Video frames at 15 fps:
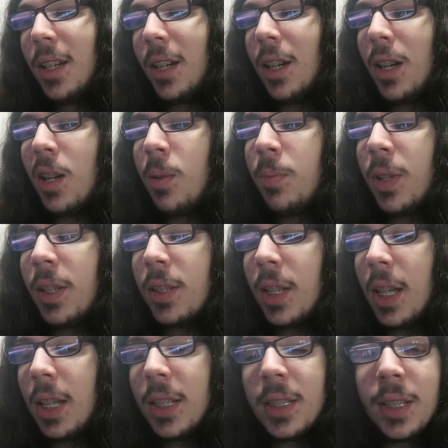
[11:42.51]
There's a
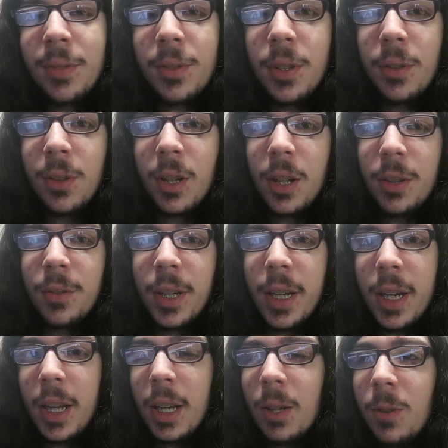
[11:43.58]
lot of stuff going on
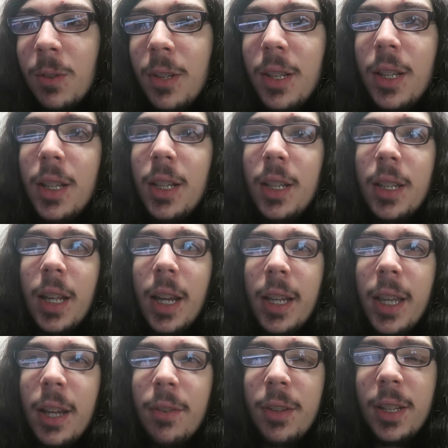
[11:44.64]
right now that I
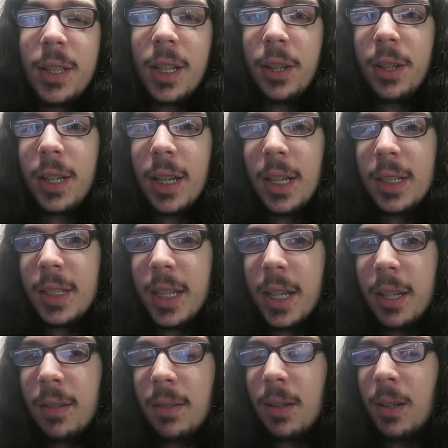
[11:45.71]
can't really tell you guys
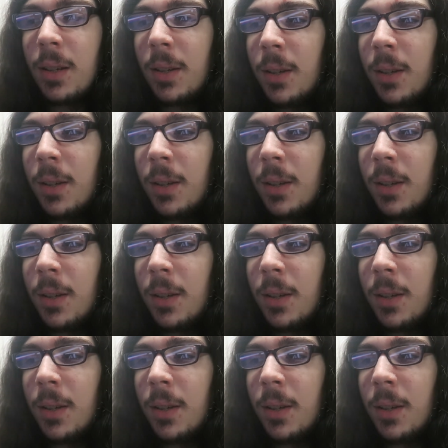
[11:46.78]
yet.